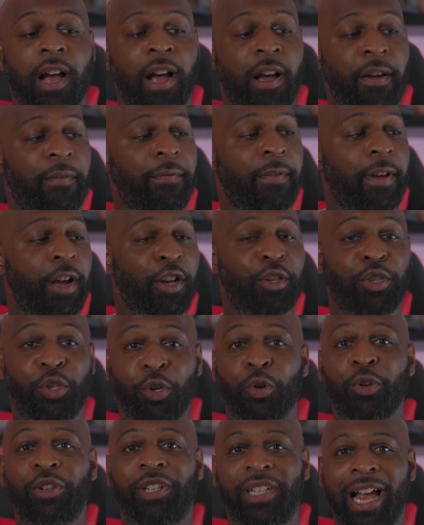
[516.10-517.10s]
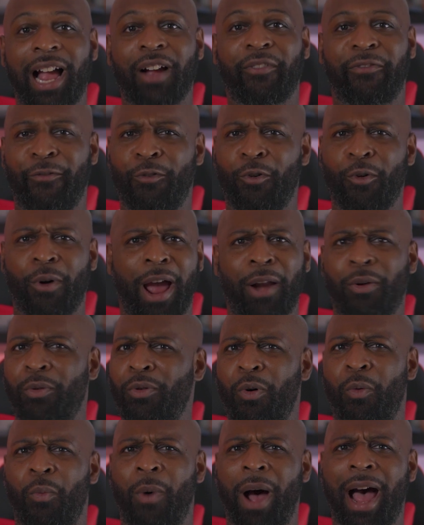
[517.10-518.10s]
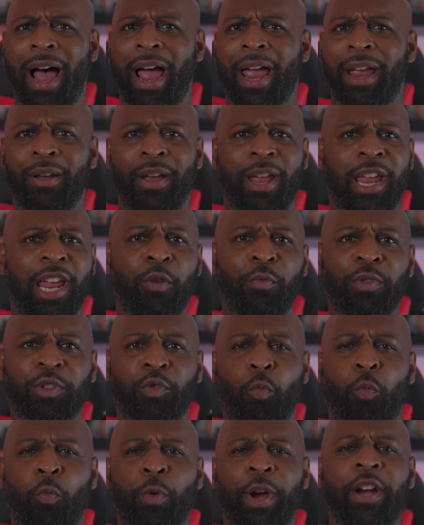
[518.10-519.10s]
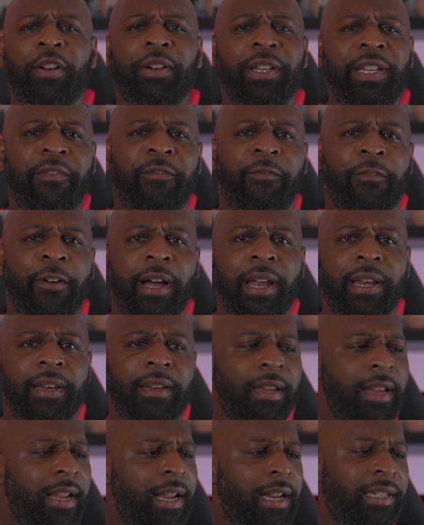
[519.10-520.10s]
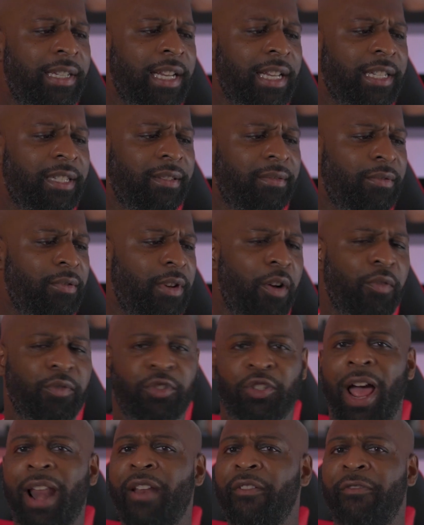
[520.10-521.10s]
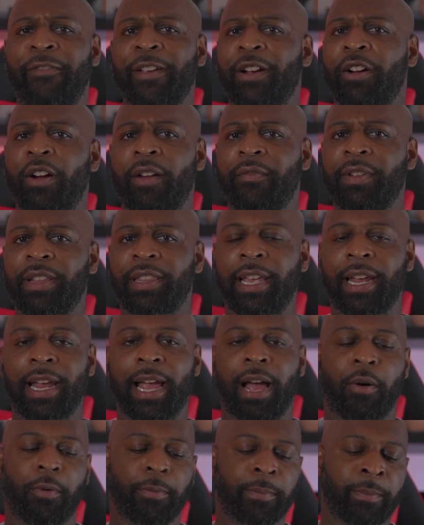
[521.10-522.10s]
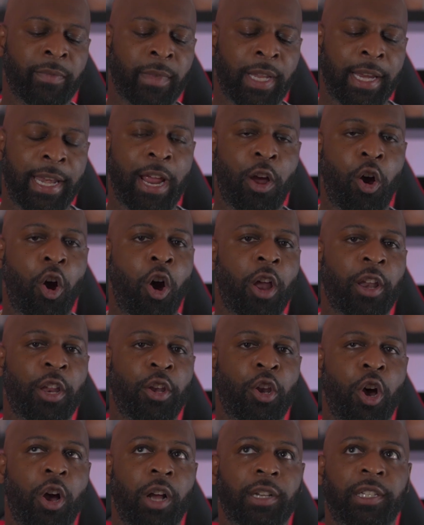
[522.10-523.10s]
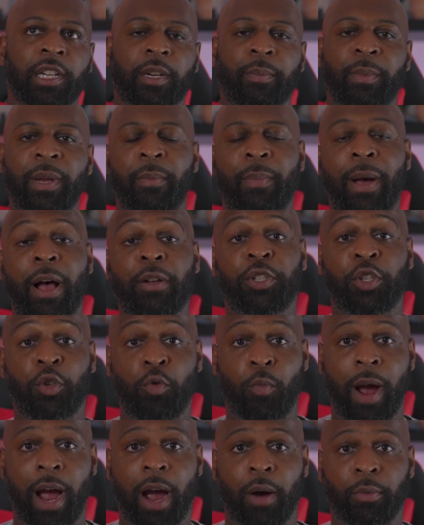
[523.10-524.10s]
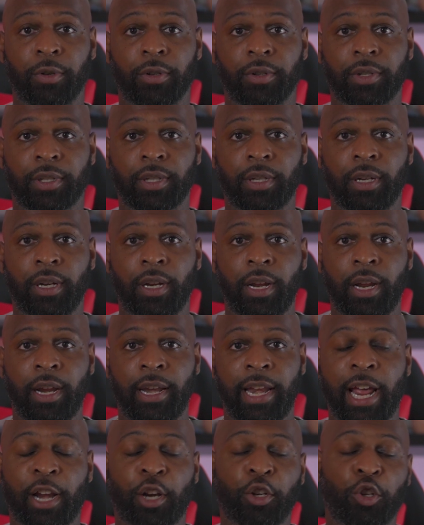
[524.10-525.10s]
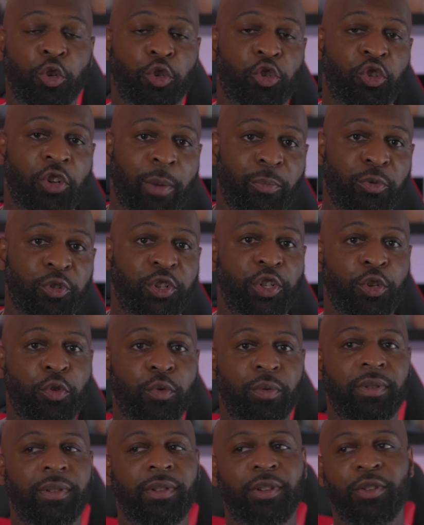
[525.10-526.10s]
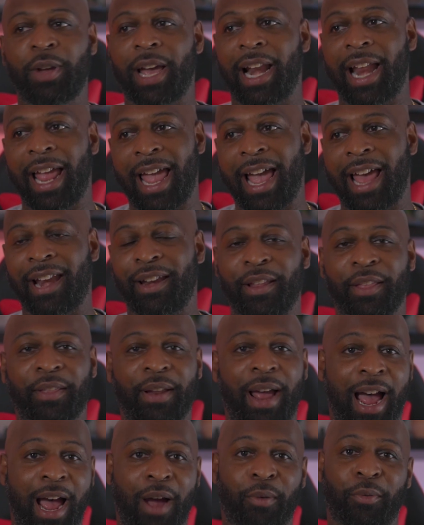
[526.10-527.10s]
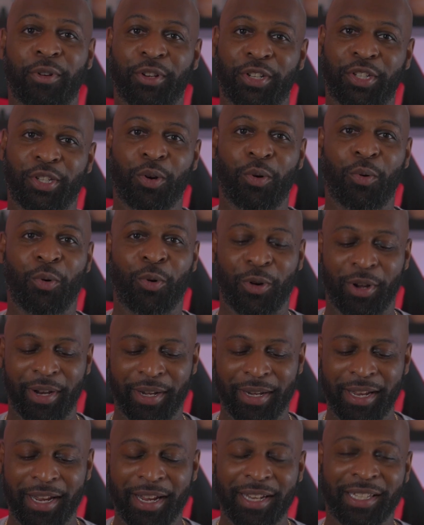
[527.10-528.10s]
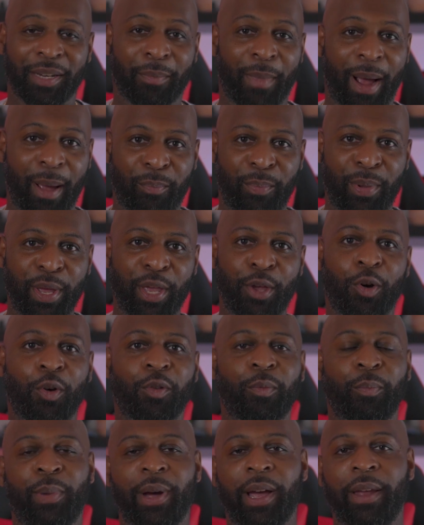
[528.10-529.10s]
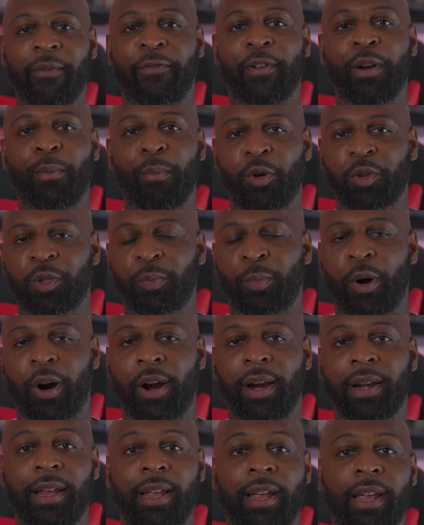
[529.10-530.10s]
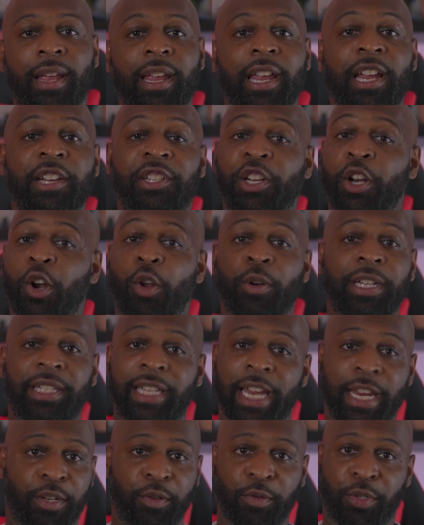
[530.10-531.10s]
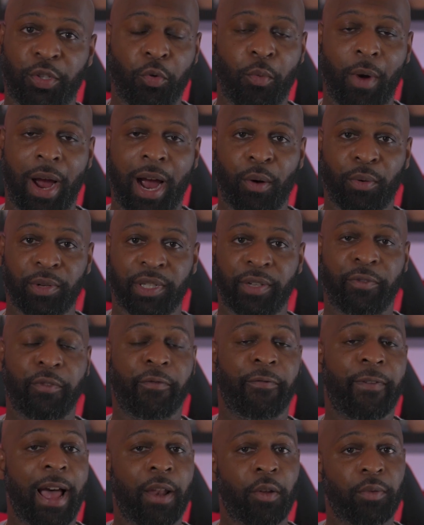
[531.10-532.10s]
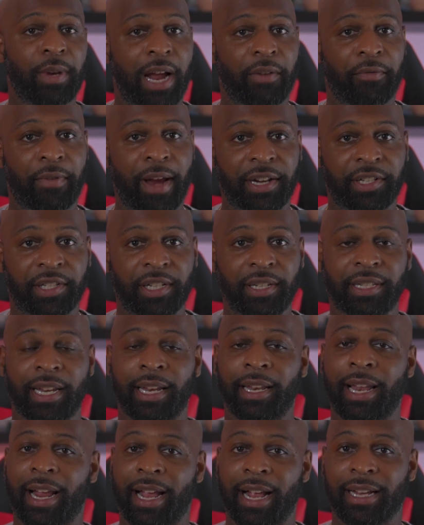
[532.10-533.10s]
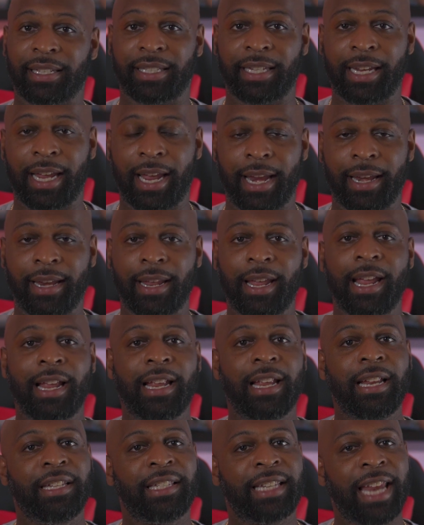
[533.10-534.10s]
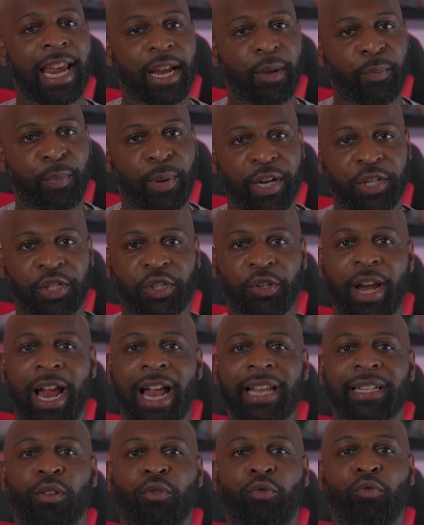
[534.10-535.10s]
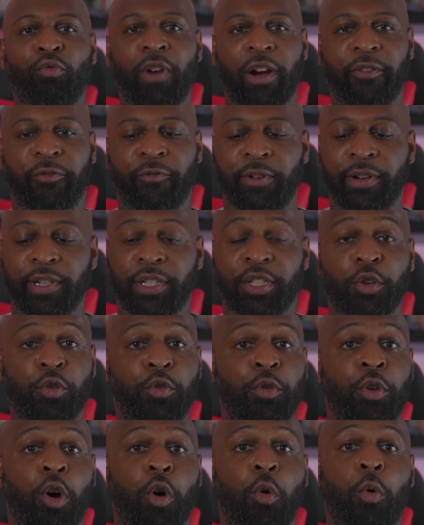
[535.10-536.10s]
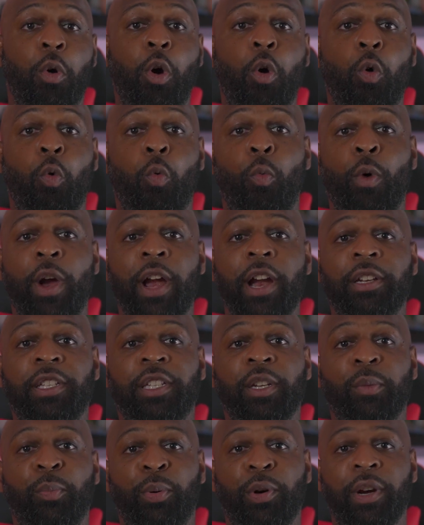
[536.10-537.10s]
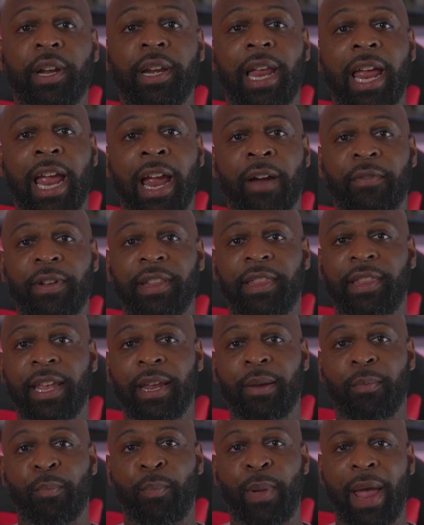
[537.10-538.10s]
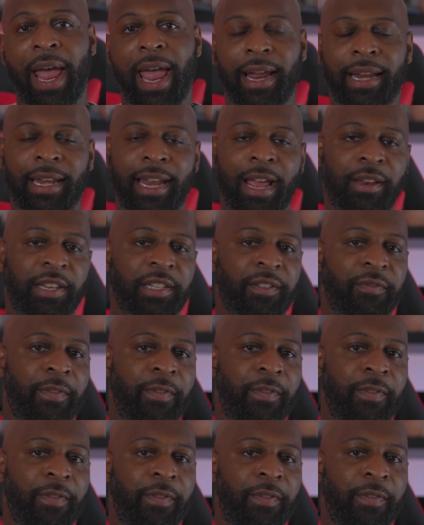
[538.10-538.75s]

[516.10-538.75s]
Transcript: of a DualShock 4. I don't know why. It was weirdly fun, just, you know, trying to figure everything out. Now, all in all, it took me about 2 hours. Now, a little troubleshooting, you gotta add another hour or so on to my build, but for the most part, it should only take you 2 hours if you follow directions, and like I said, take a picture as a reference so you know where to put everything back. Now, this